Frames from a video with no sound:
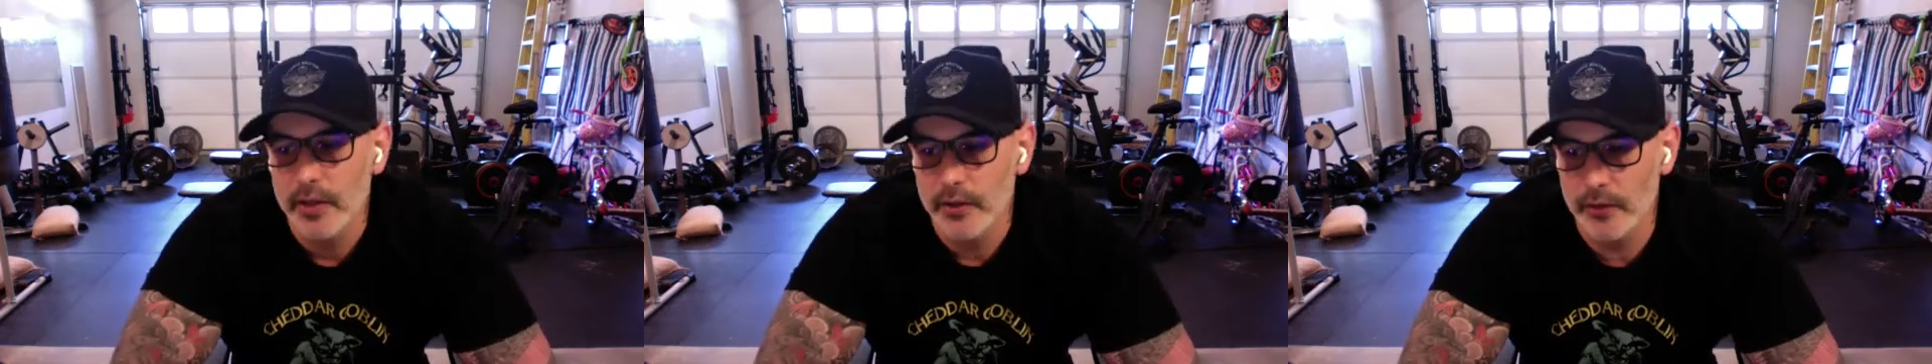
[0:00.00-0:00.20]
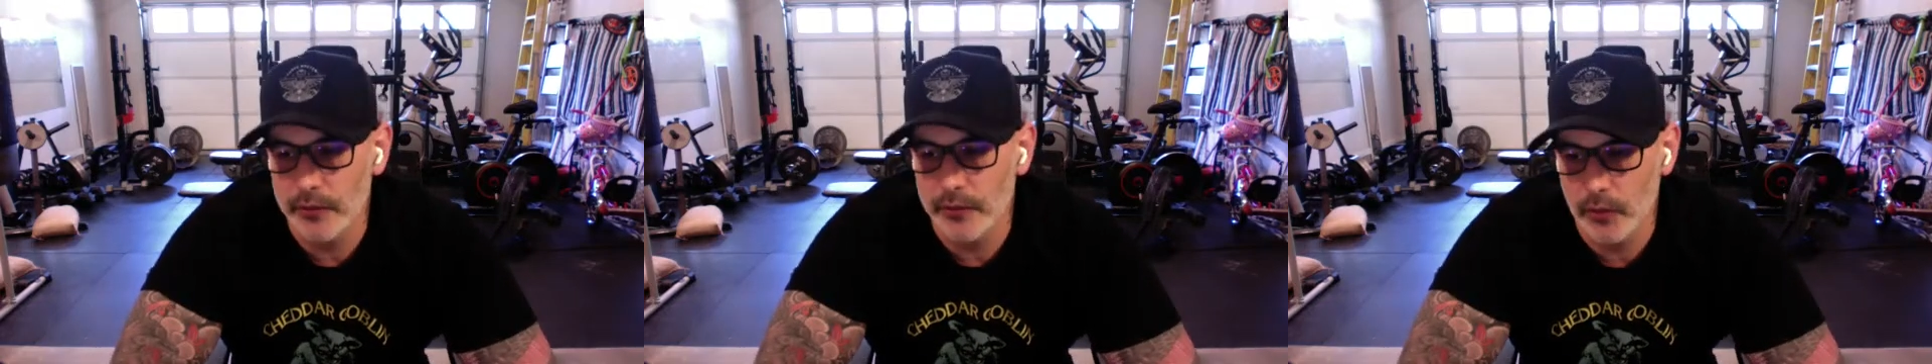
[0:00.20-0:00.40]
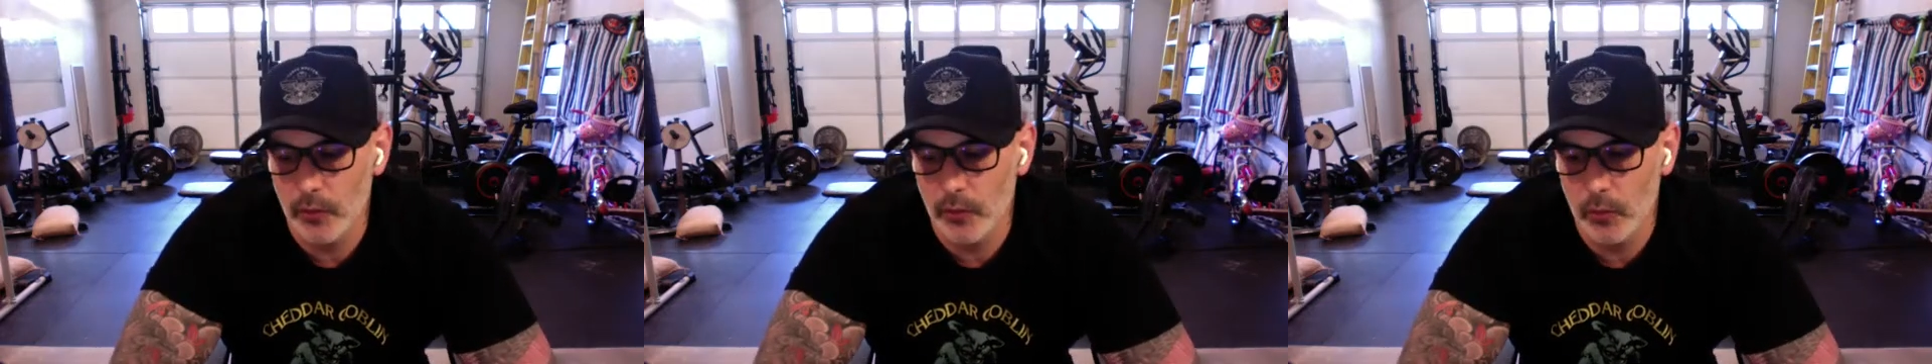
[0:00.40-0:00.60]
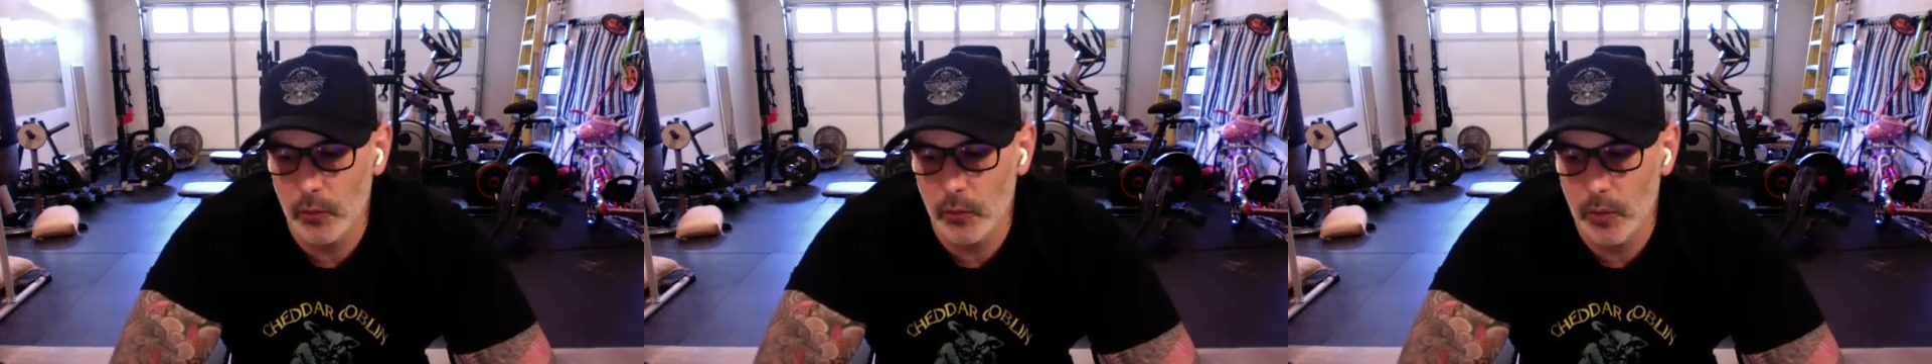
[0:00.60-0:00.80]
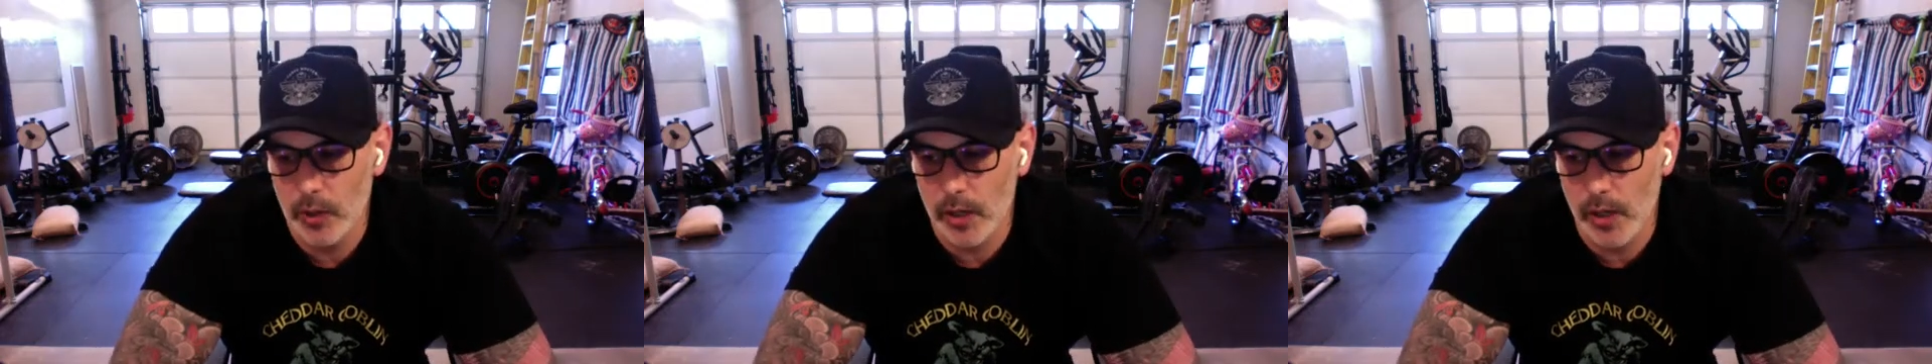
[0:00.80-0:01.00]
And
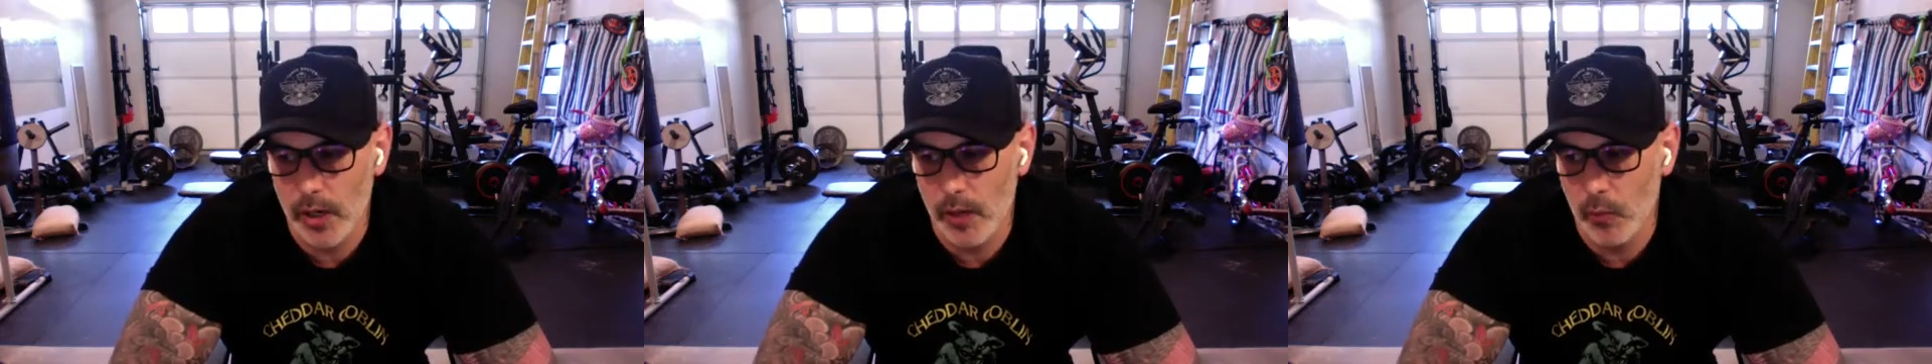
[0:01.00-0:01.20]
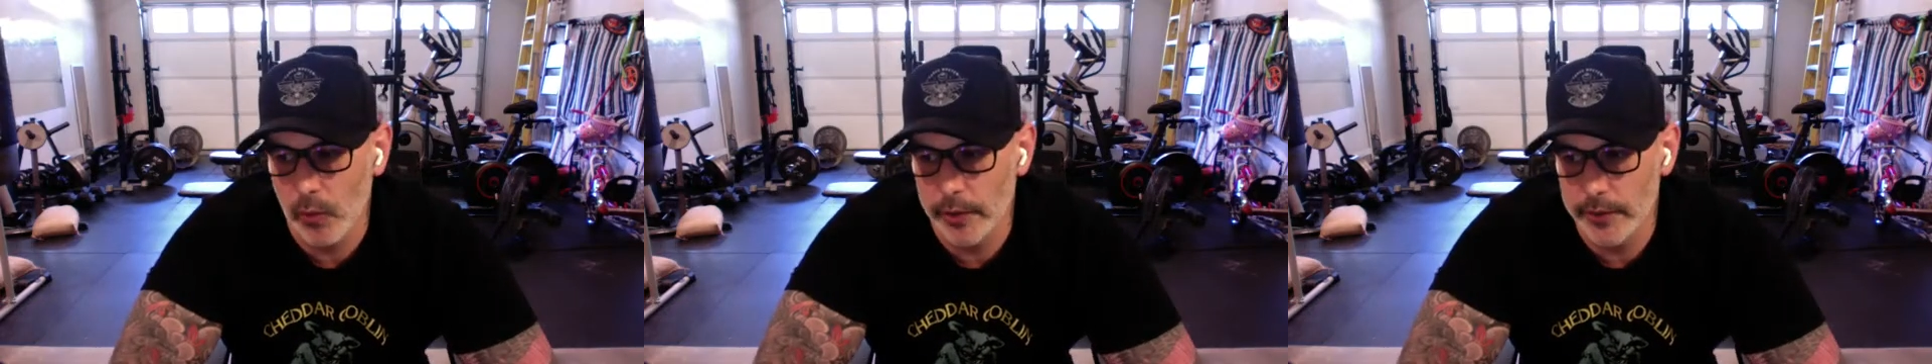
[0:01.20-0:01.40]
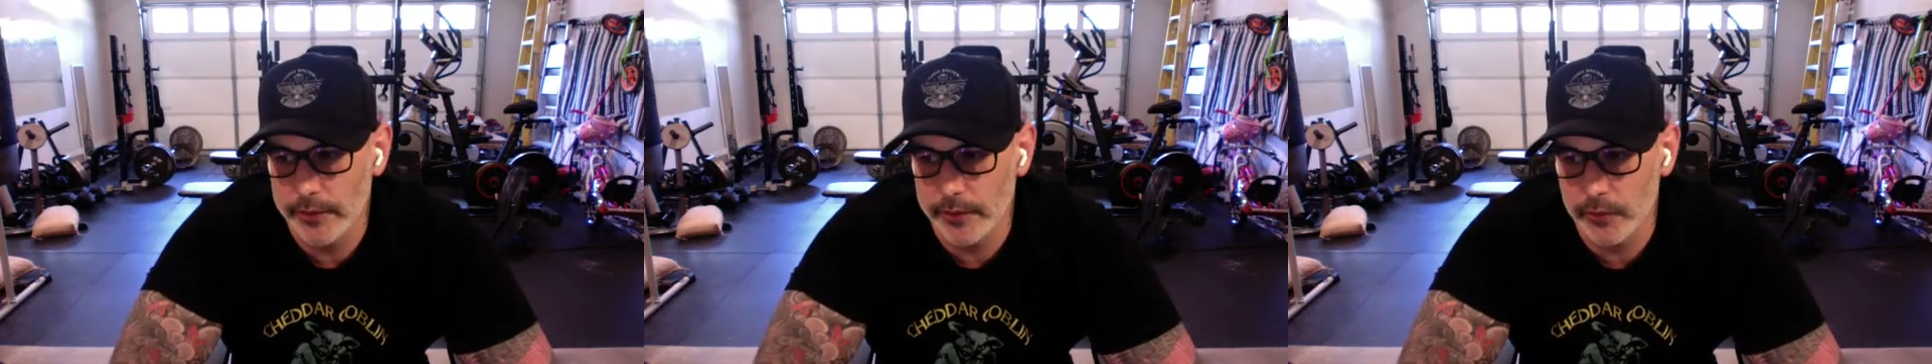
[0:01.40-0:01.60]
so I wanted